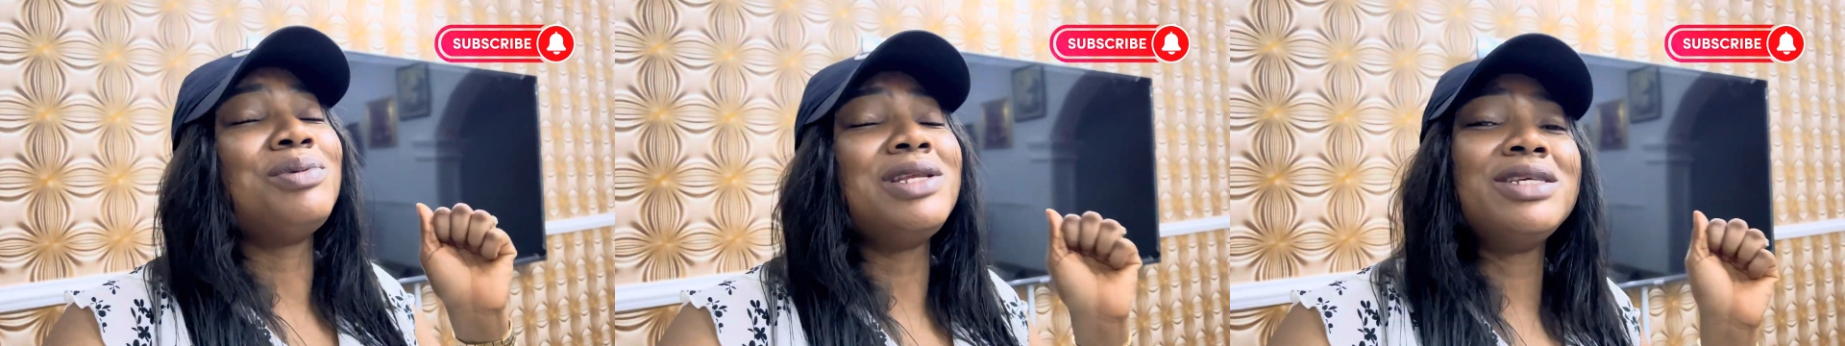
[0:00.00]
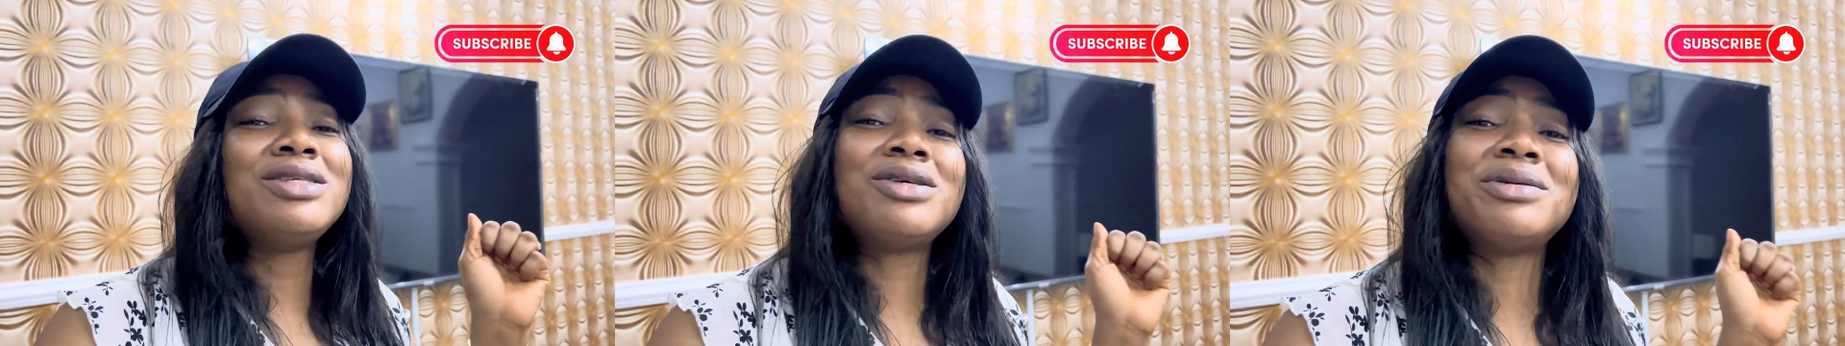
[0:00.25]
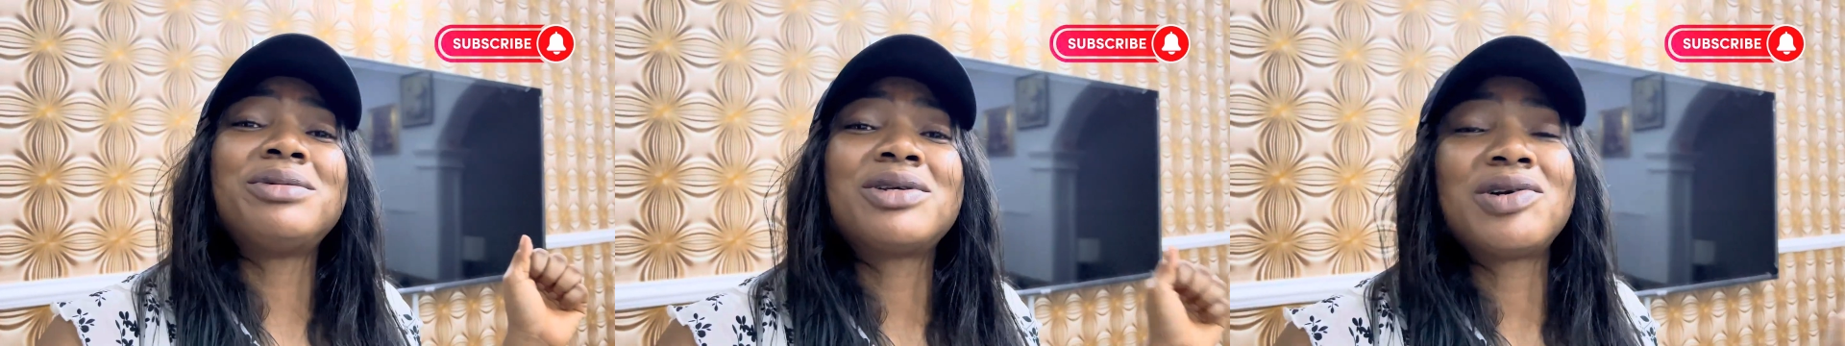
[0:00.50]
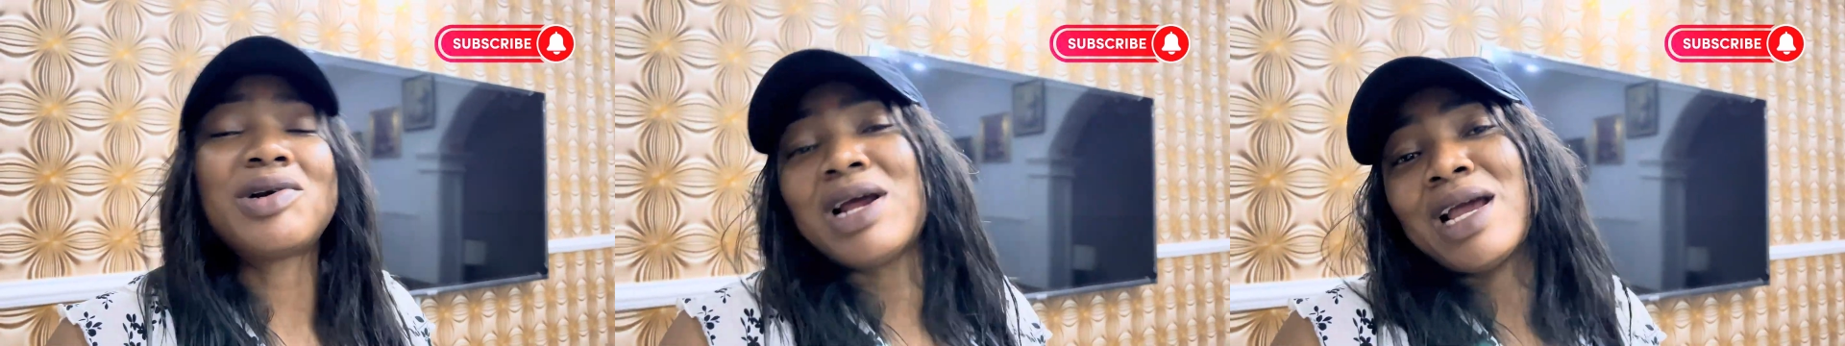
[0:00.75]
please
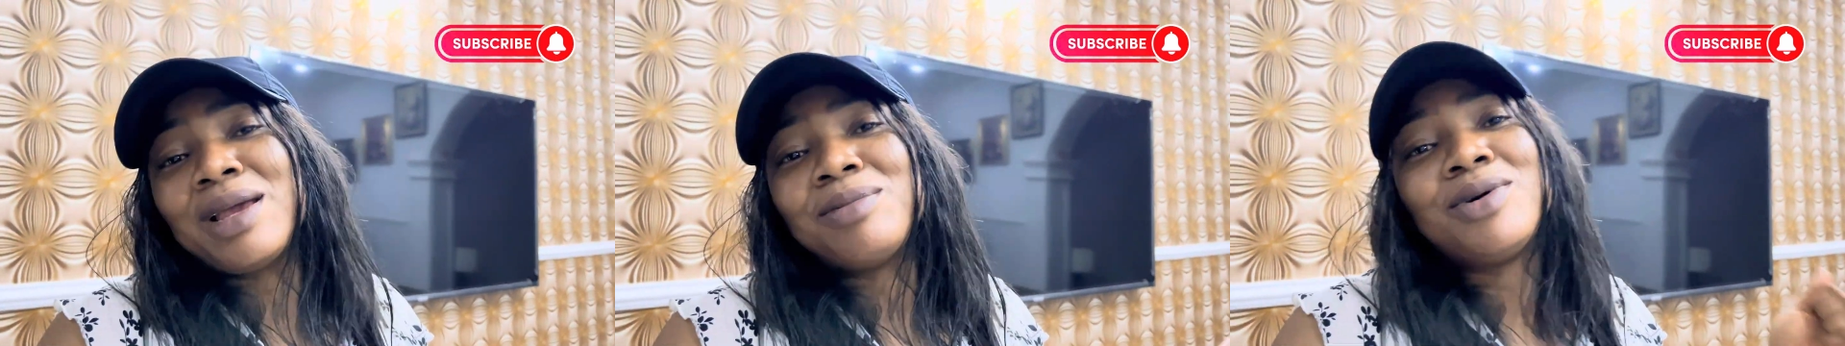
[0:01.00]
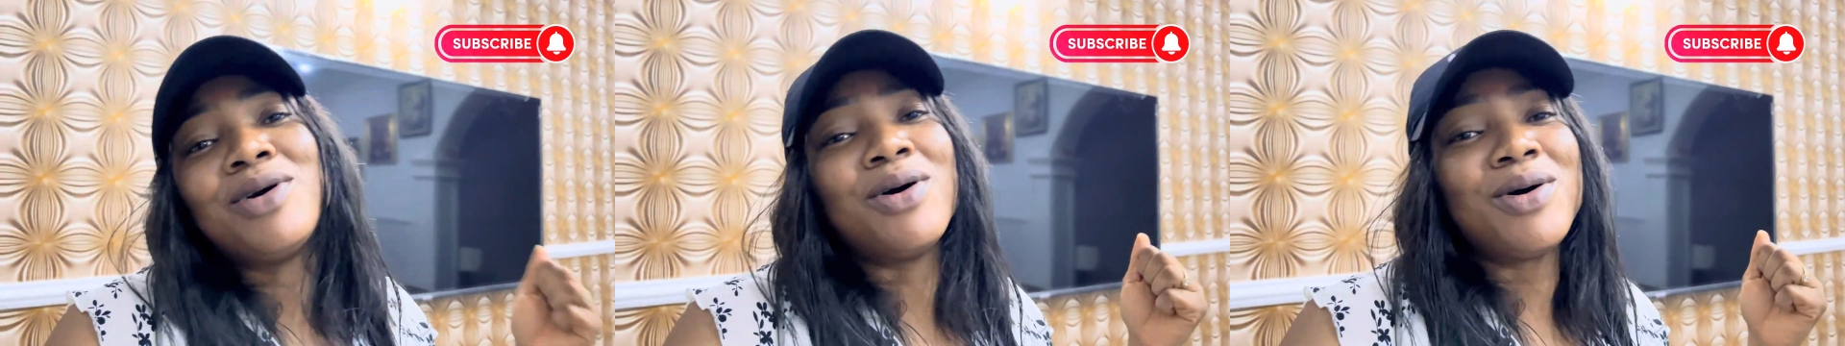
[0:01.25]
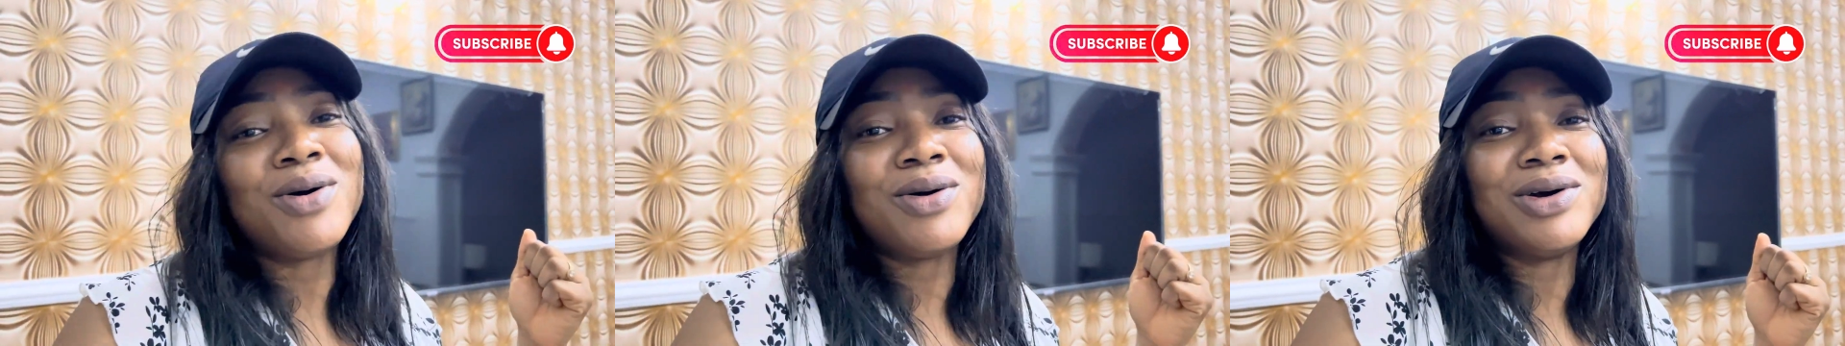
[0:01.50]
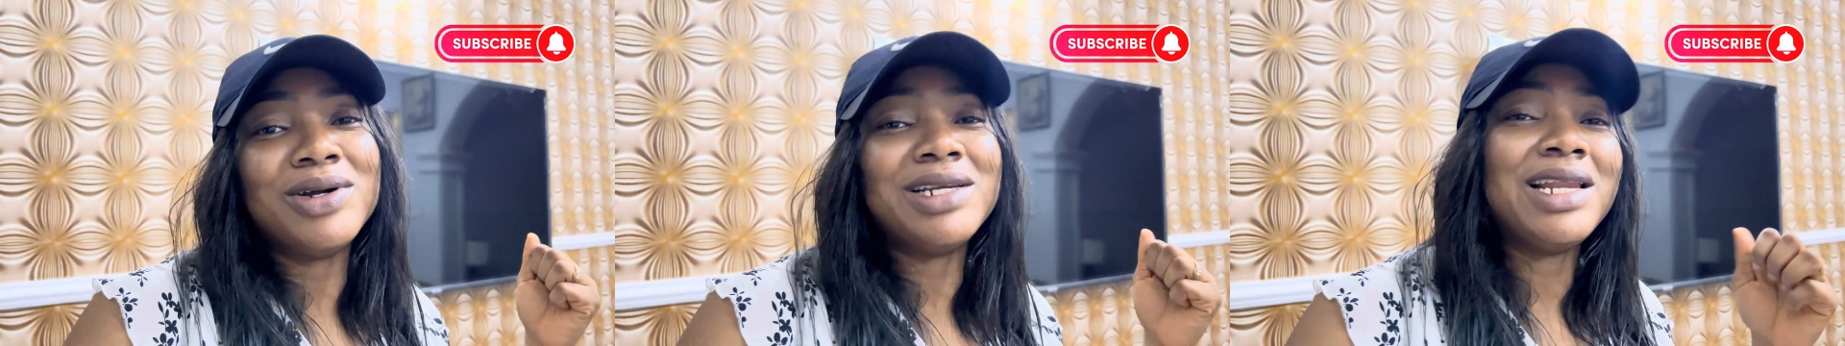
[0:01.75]
subscribe
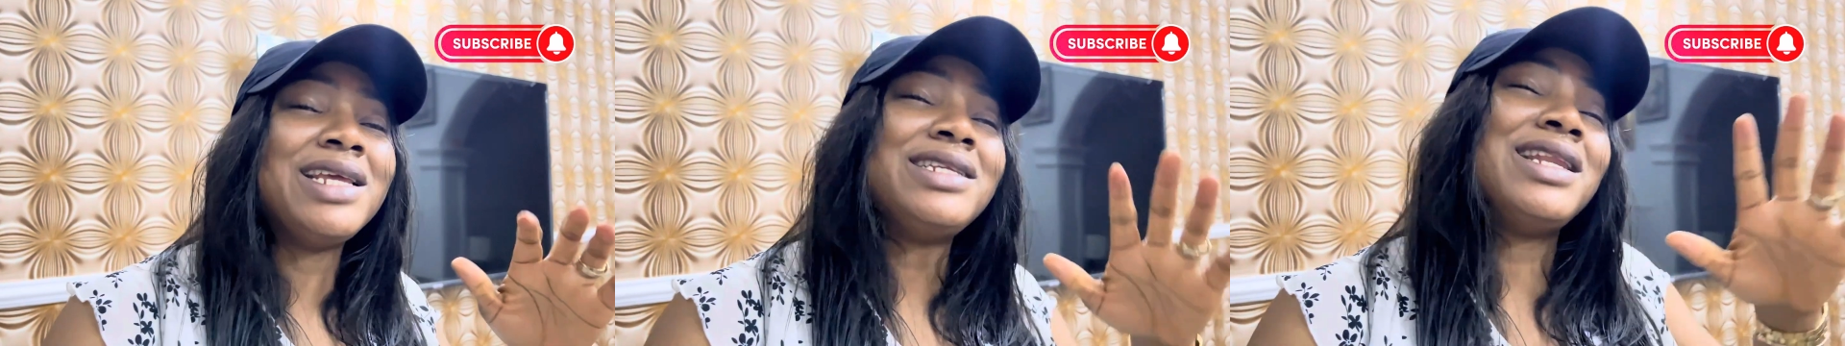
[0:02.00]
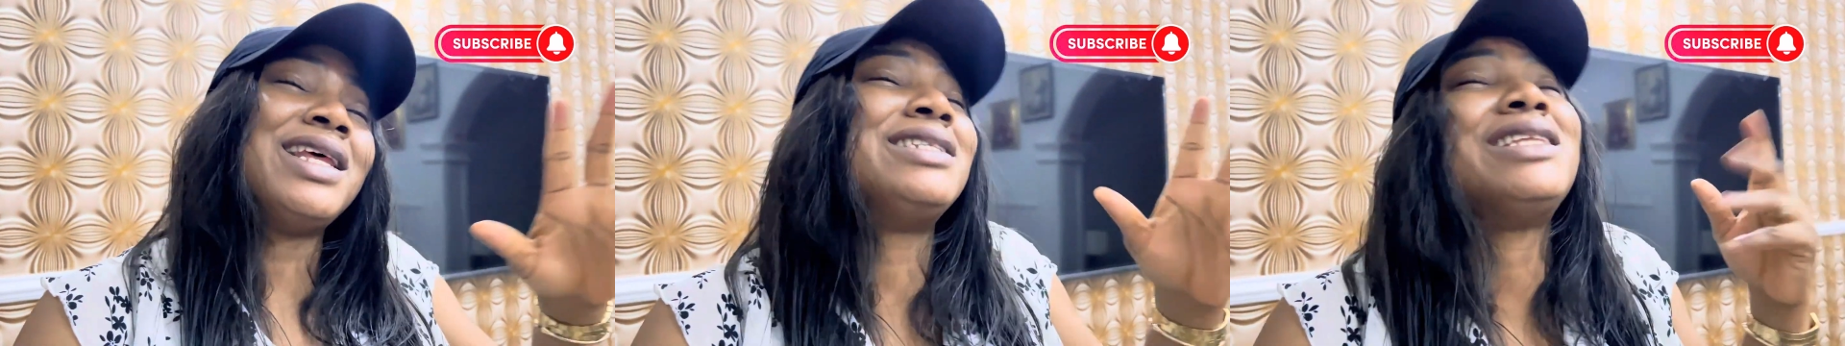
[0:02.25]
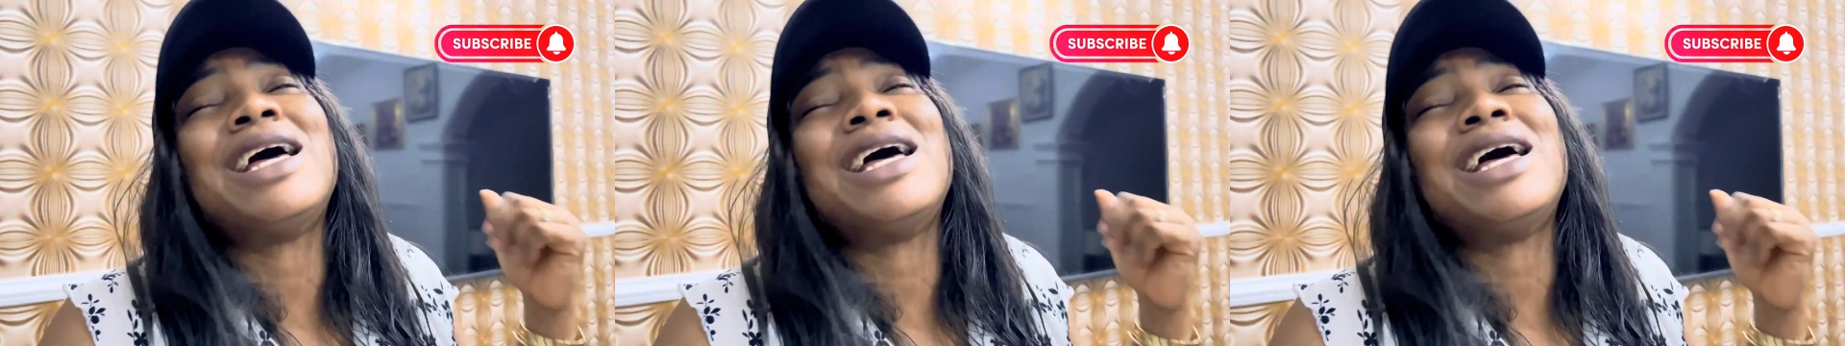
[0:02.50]
god let's let's